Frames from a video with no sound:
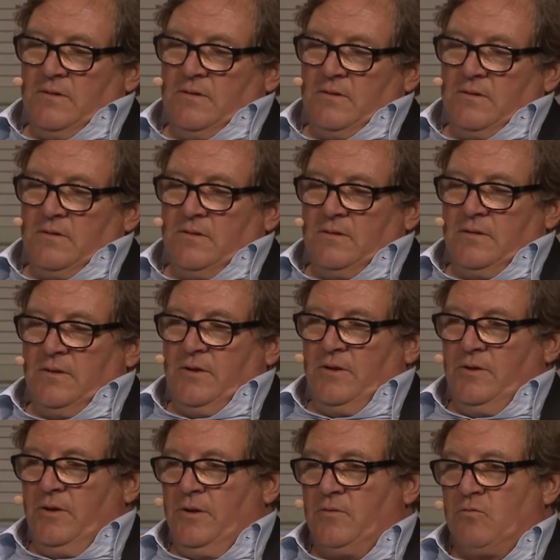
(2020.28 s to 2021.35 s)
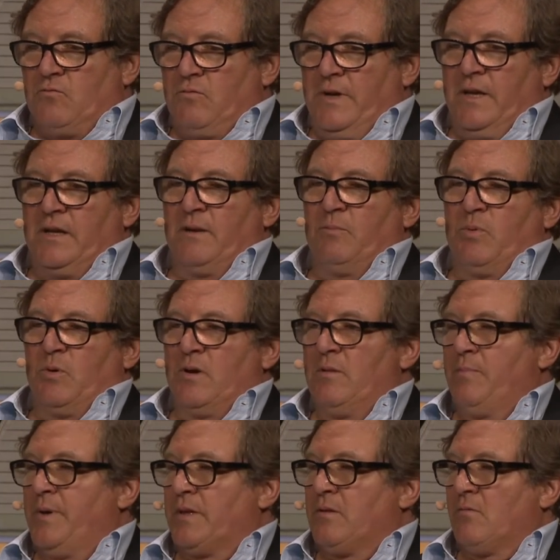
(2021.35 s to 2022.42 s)
uh, it's really
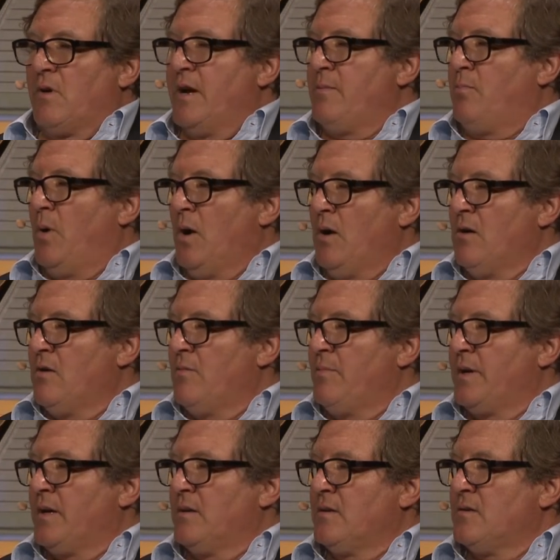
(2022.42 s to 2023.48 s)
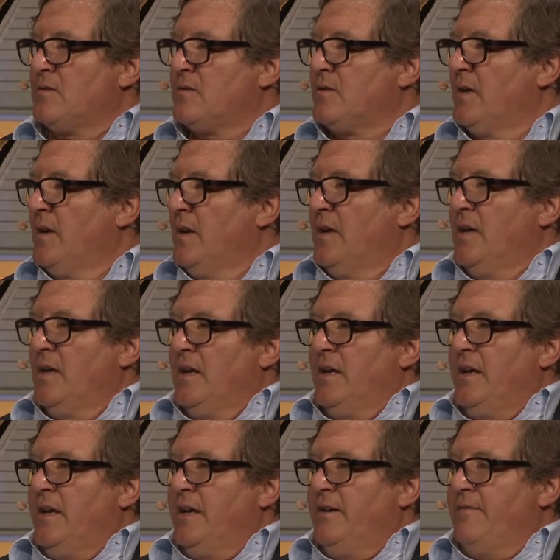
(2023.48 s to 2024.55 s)
important to pick the right partner because
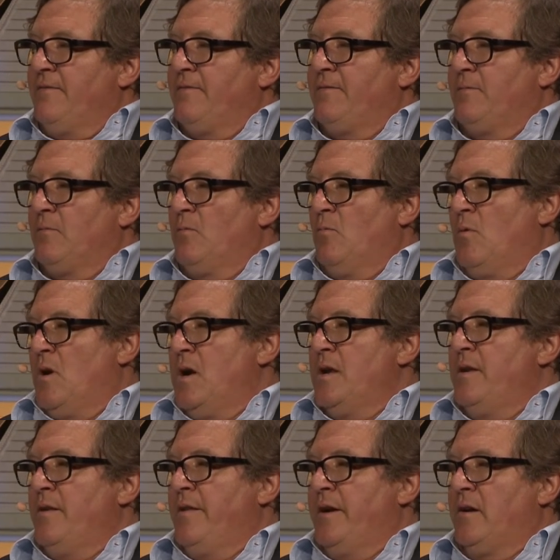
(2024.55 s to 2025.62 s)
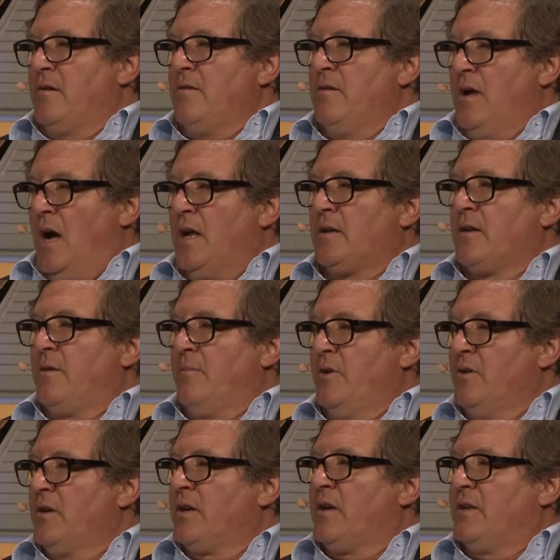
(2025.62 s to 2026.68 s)
if one, they're not
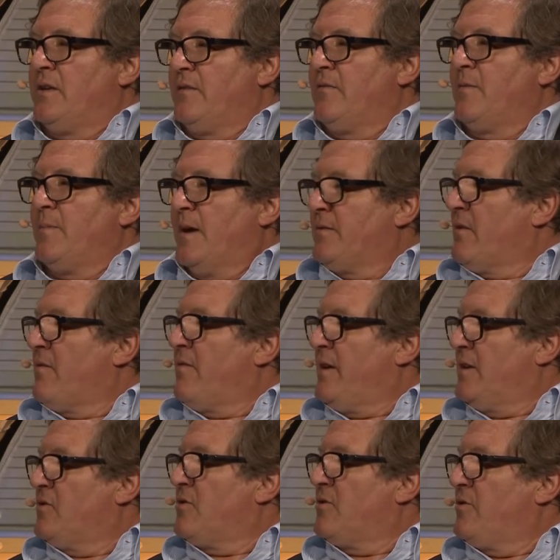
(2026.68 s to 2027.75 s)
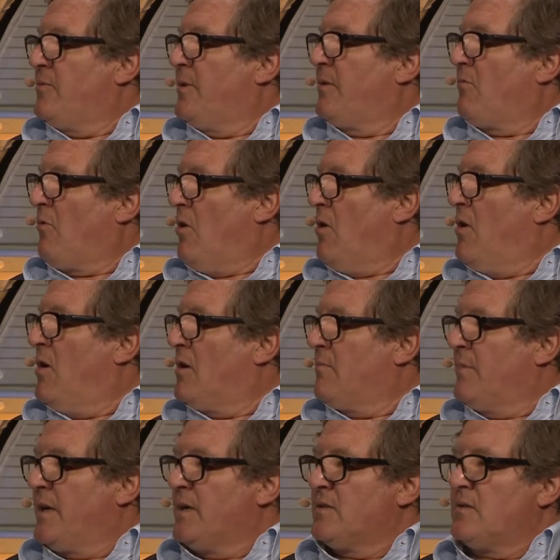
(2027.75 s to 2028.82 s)
communicative about the things you're doing wrong,
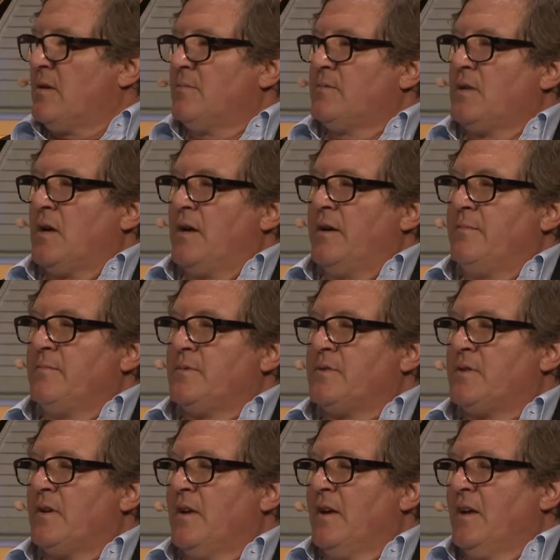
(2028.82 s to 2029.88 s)
because sometimes,